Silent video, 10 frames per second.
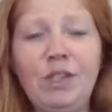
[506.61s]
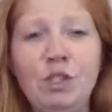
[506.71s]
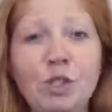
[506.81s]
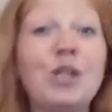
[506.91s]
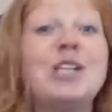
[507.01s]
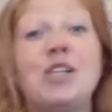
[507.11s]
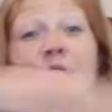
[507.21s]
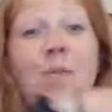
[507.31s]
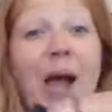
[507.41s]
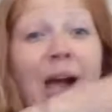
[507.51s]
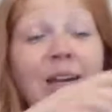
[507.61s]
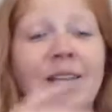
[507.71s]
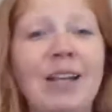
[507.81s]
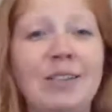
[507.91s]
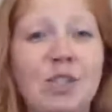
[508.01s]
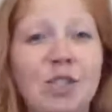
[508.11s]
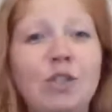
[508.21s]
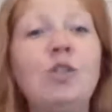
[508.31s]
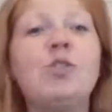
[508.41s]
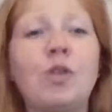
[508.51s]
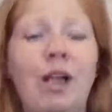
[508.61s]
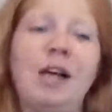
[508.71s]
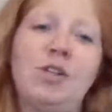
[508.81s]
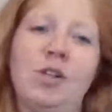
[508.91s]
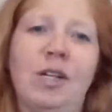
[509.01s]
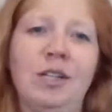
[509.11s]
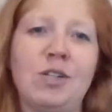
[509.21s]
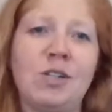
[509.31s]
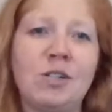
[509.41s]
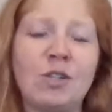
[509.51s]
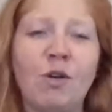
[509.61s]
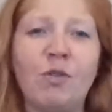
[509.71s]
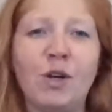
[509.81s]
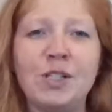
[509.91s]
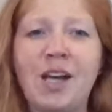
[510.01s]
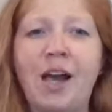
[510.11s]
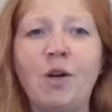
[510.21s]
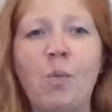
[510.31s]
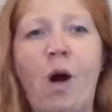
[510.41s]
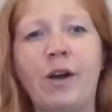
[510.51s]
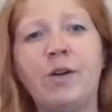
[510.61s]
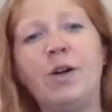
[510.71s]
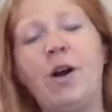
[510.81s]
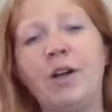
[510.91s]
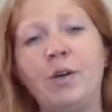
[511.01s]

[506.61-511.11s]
degrees and go back. And that's to neutralize your conditions. So if you're in tidal water or on